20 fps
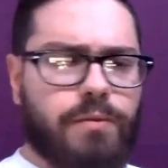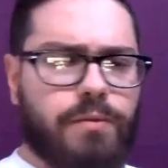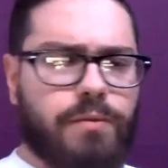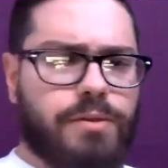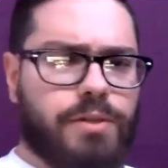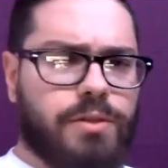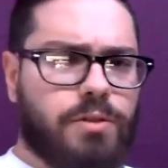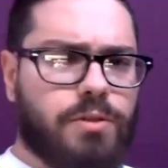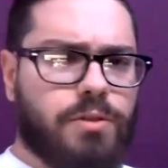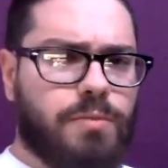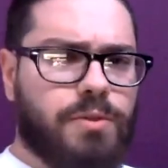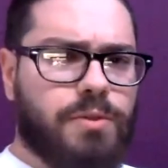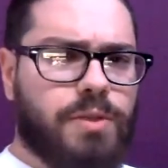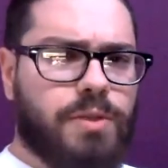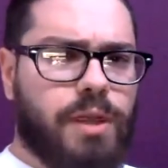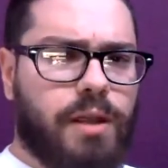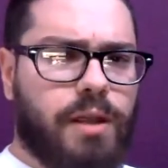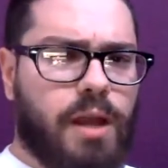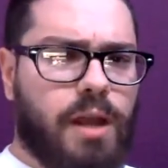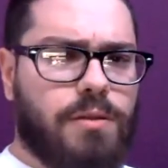It was a Super
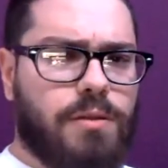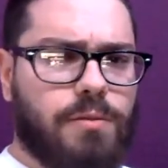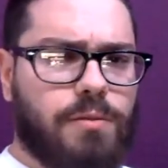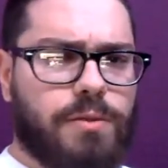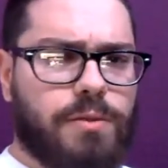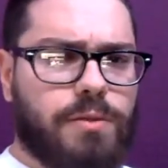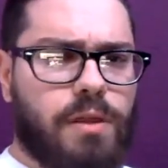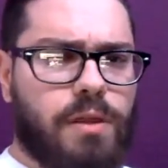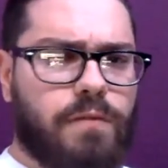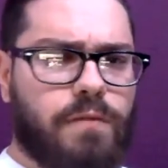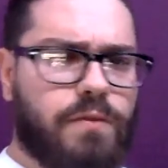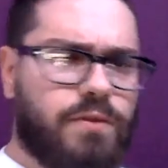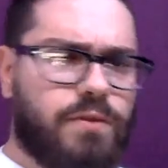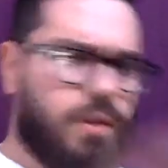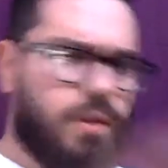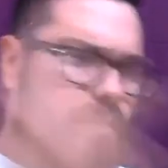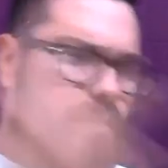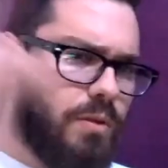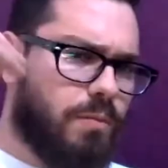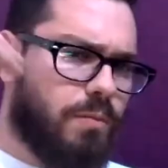Saiyan God Super Saiyan
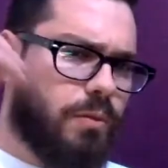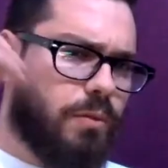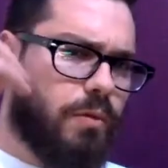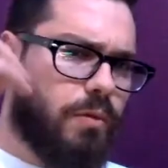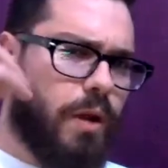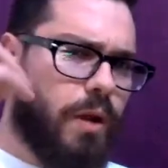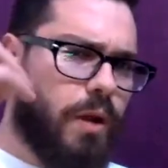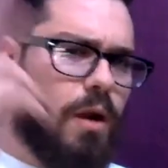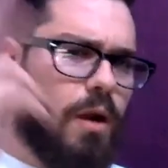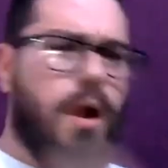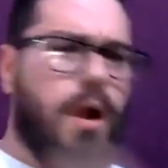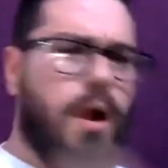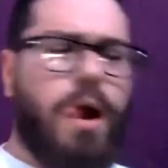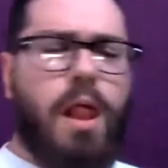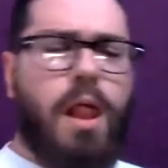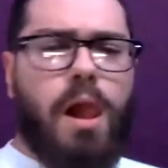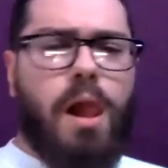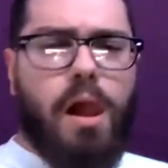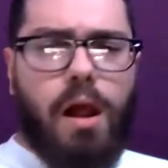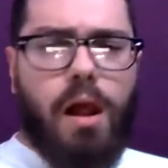Vegeta with the blue hair,
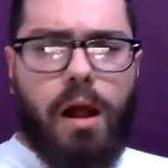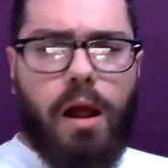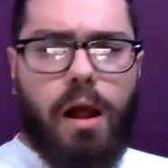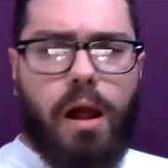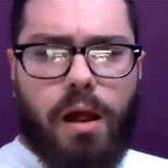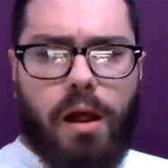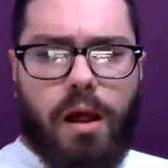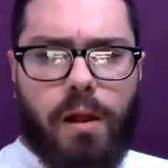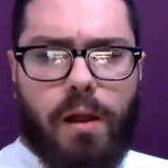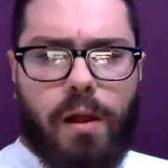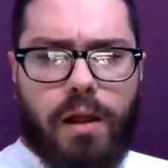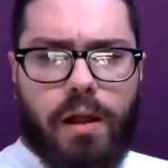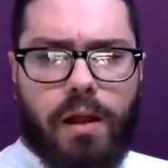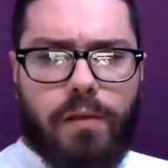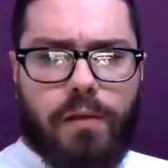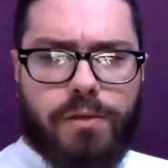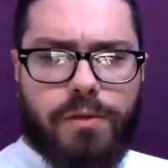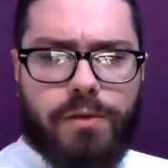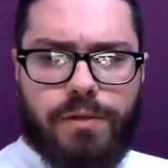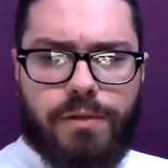and
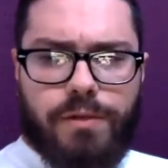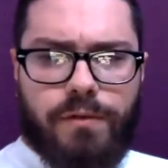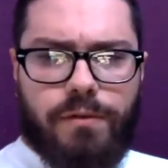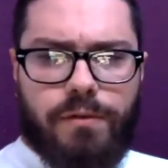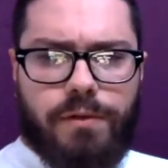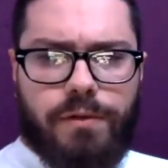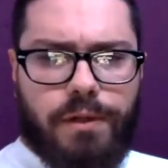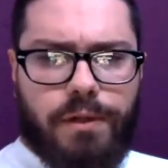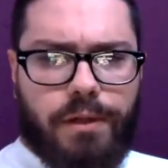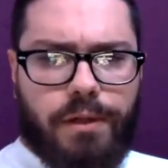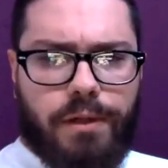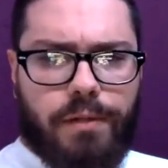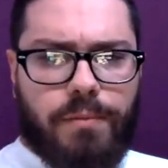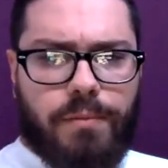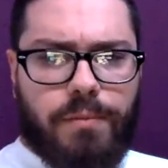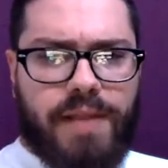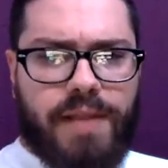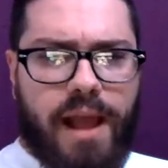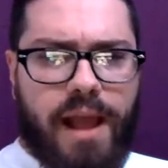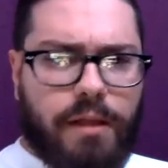it was
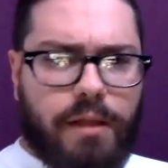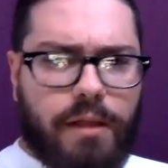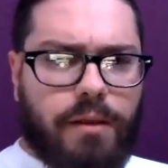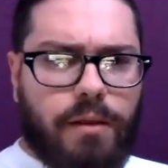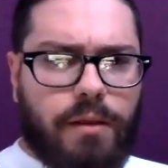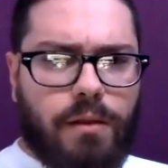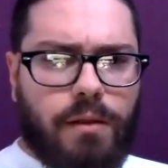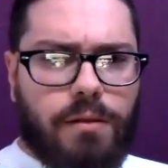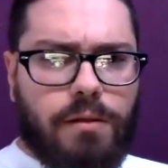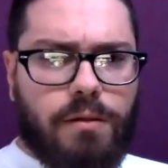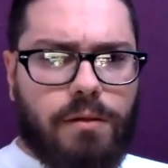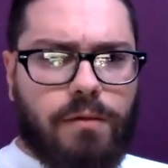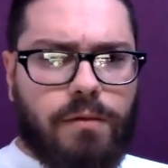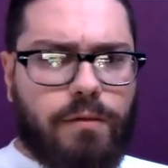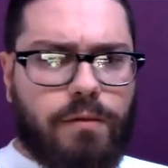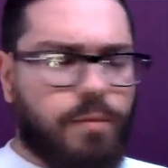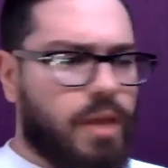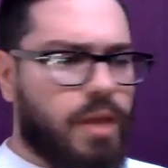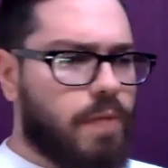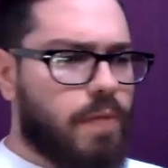metallic
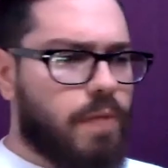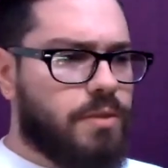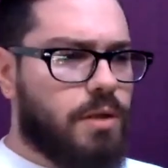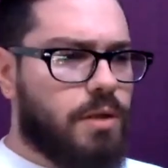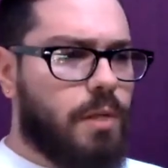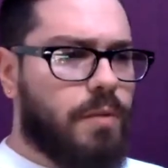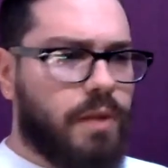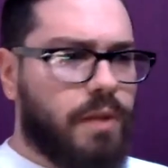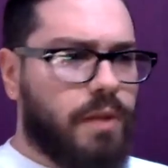from GameStop.